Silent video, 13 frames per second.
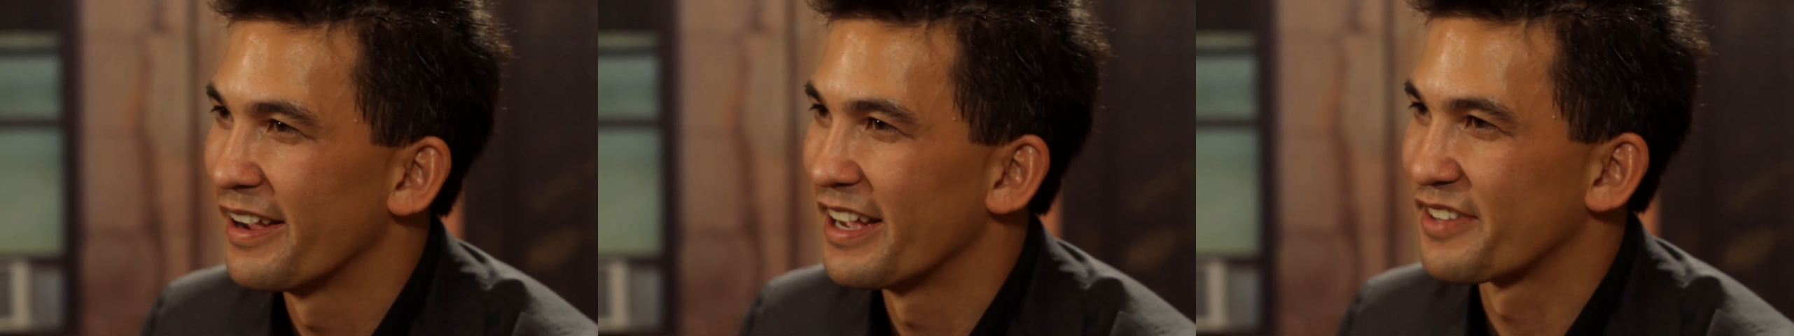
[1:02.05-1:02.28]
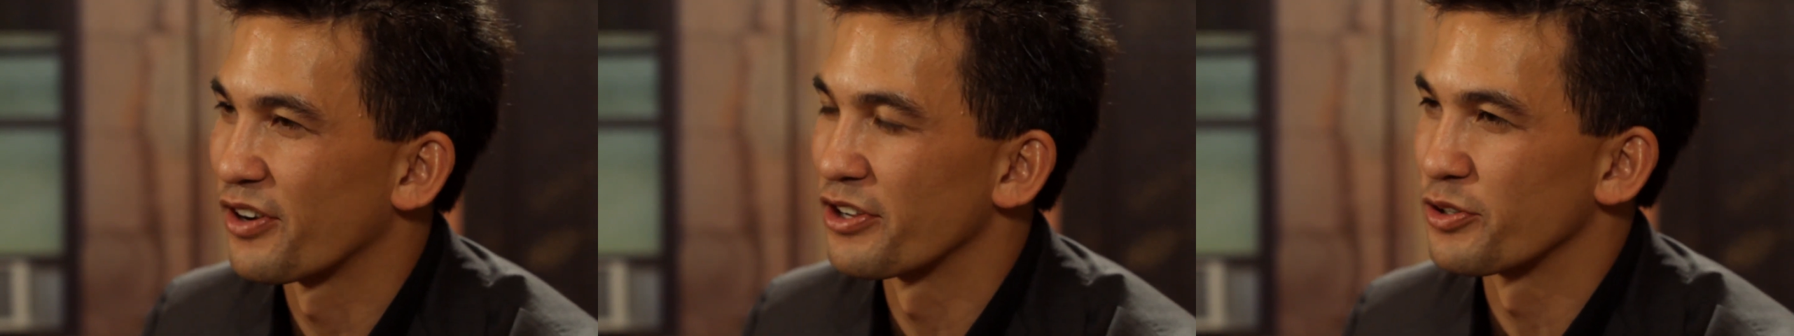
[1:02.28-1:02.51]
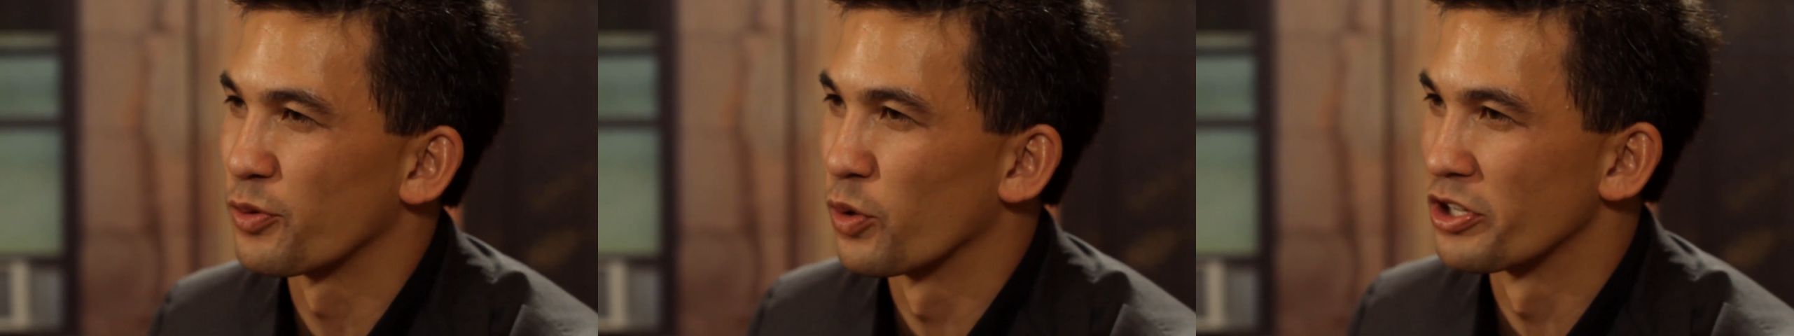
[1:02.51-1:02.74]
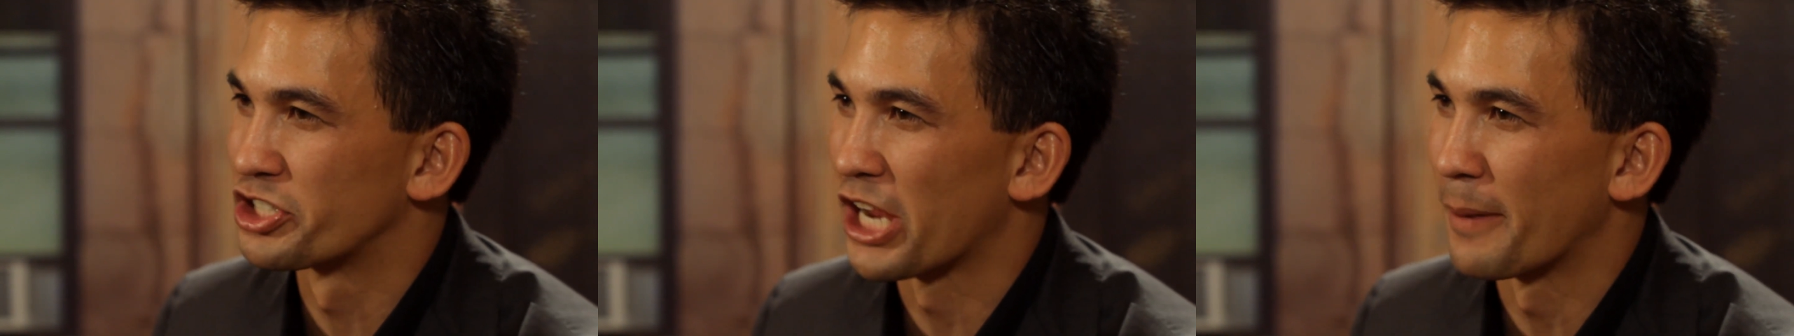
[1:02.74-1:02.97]
as far as the
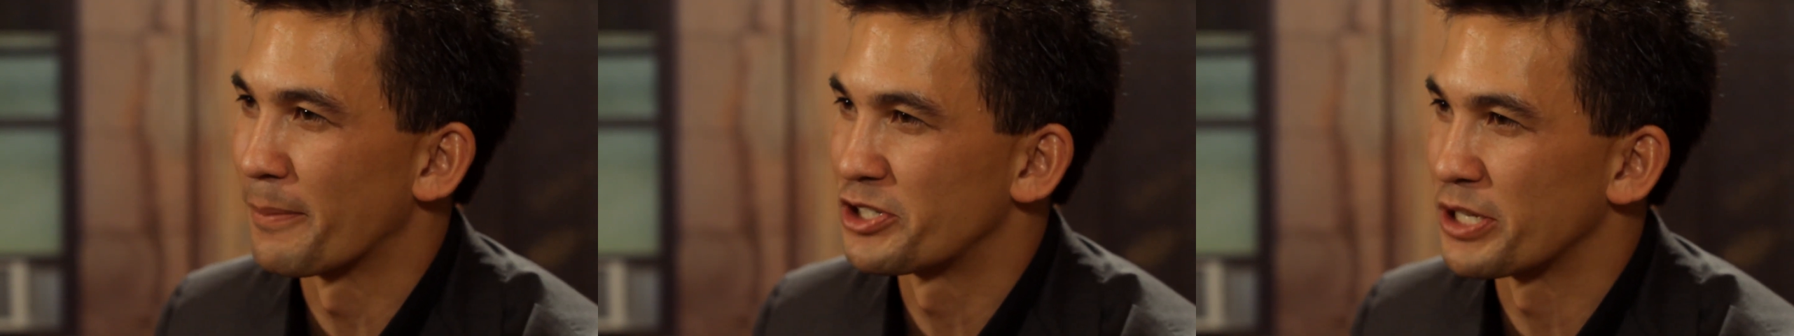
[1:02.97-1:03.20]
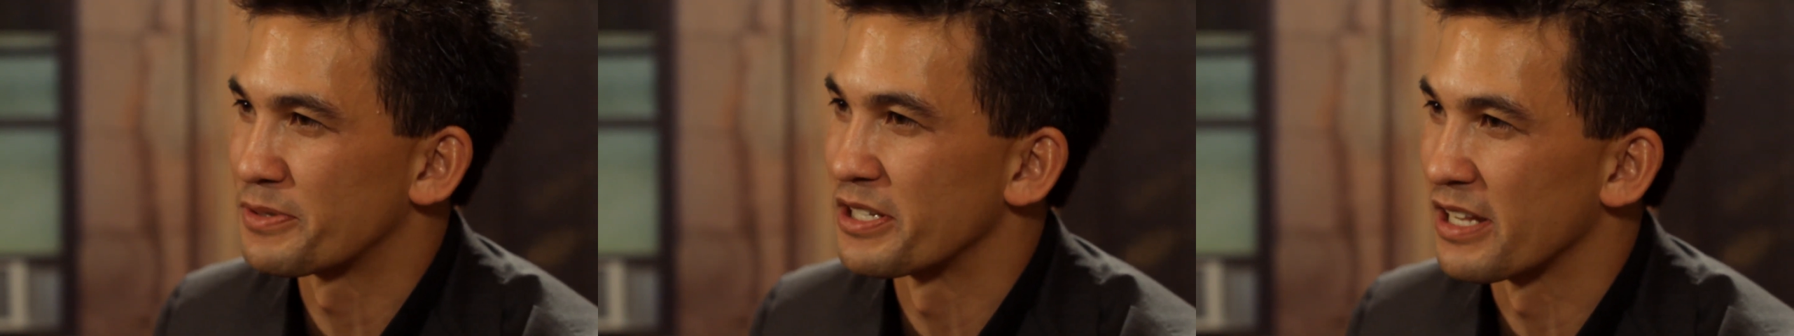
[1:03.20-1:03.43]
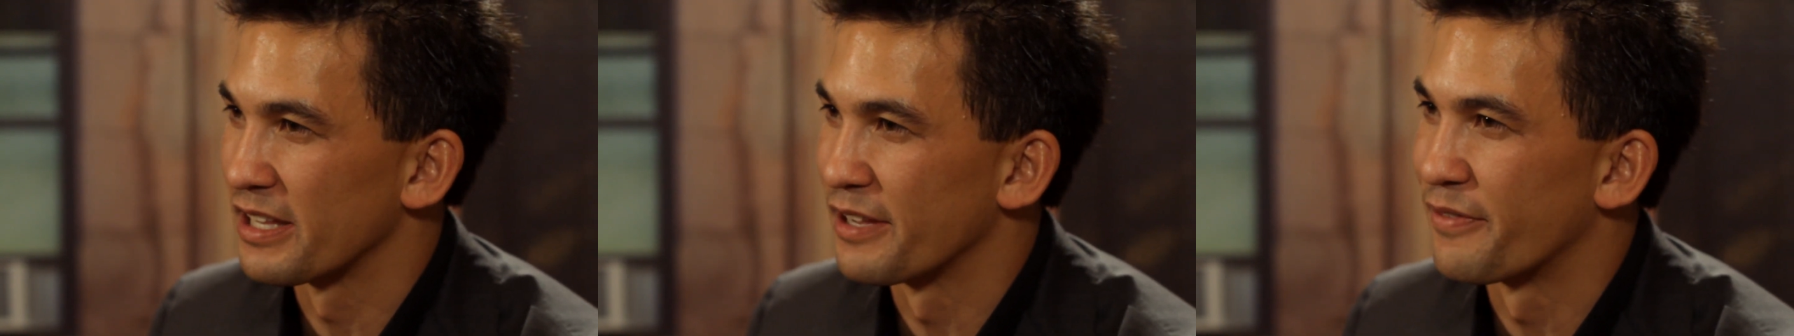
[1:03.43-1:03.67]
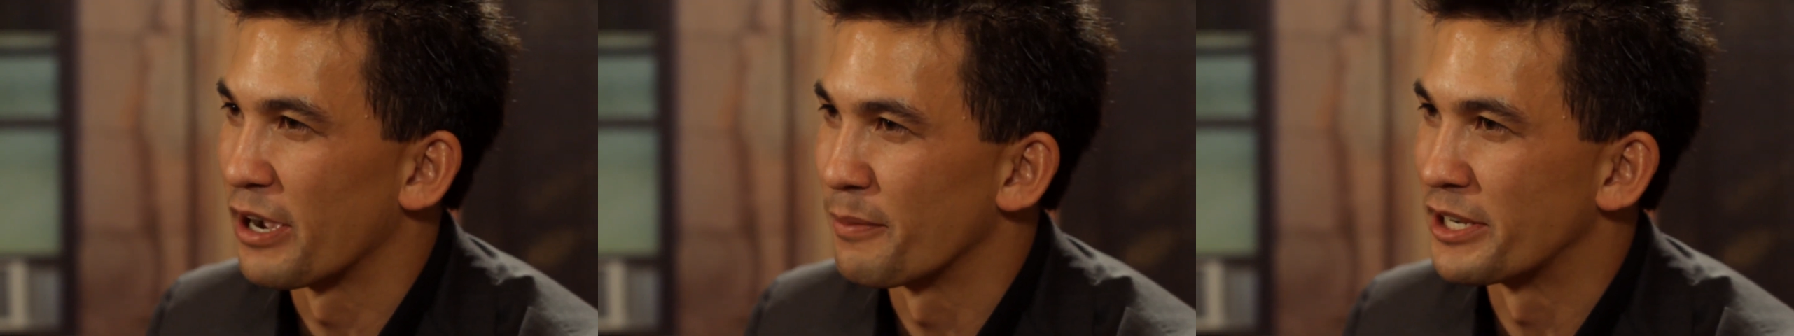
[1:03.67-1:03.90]
world championships and to
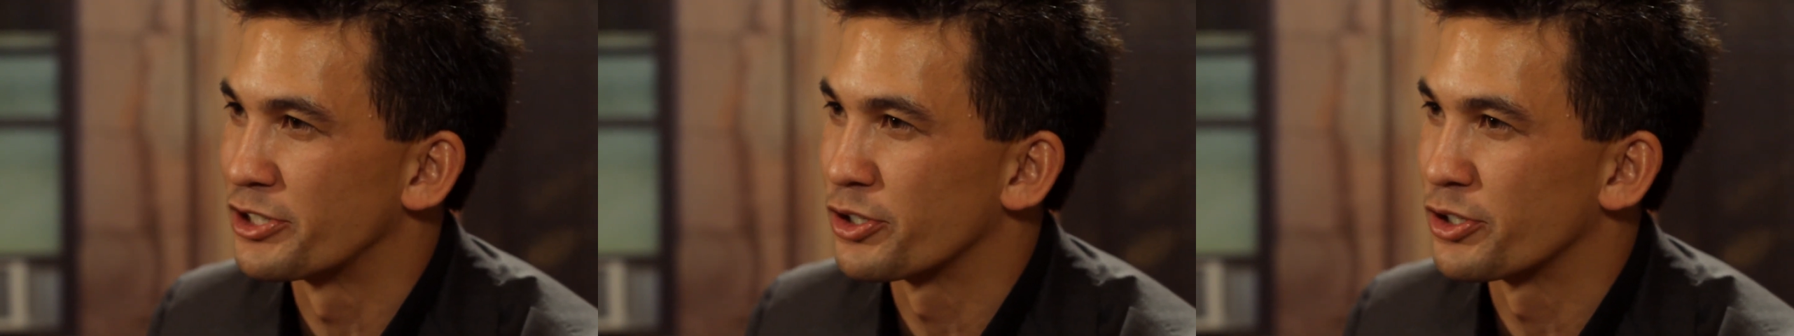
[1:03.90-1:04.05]
live out my